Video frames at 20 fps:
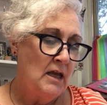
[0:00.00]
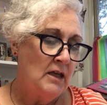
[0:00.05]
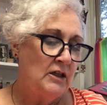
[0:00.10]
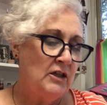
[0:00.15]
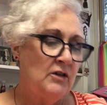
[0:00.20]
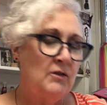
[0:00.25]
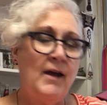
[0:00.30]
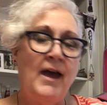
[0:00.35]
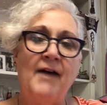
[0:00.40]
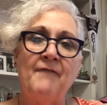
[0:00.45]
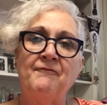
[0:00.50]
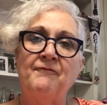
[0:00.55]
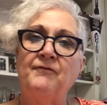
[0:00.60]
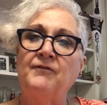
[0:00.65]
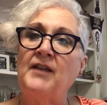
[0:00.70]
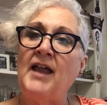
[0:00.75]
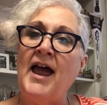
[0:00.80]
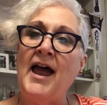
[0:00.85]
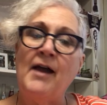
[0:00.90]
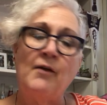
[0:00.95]
You have
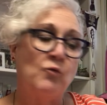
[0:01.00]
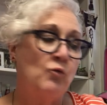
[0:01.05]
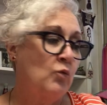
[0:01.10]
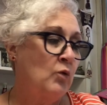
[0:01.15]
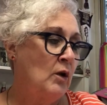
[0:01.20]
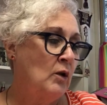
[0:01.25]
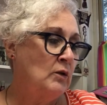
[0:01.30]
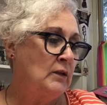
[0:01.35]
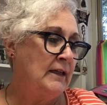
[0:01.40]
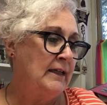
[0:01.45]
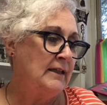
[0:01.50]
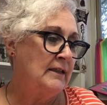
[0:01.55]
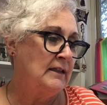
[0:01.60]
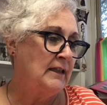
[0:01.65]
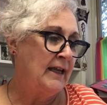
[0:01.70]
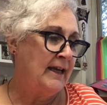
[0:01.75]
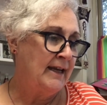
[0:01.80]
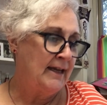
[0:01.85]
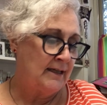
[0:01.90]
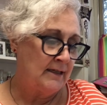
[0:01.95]
flat rolling
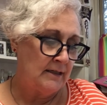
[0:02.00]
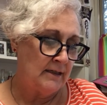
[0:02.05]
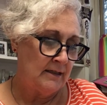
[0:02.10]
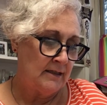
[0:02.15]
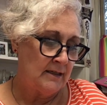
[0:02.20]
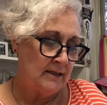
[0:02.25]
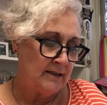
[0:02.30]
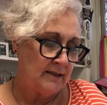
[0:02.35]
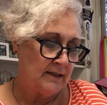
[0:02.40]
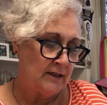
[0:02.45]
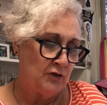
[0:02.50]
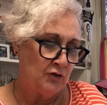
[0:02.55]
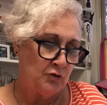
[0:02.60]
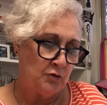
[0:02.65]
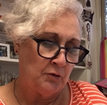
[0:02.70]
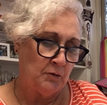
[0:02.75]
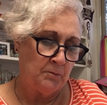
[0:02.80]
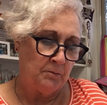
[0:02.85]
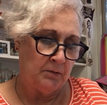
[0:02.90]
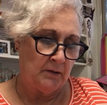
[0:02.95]
land in the
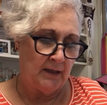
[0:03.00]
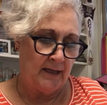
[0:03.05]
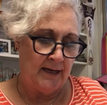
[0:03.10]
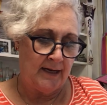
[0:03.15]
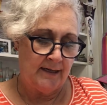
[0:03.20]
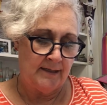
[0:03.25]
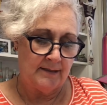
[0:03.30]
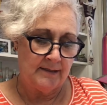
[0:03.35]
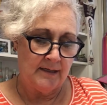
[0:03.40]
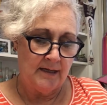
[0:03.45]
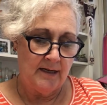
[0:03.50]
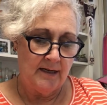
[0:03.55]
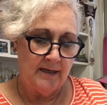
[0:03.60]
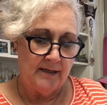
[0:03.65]
Central Plains.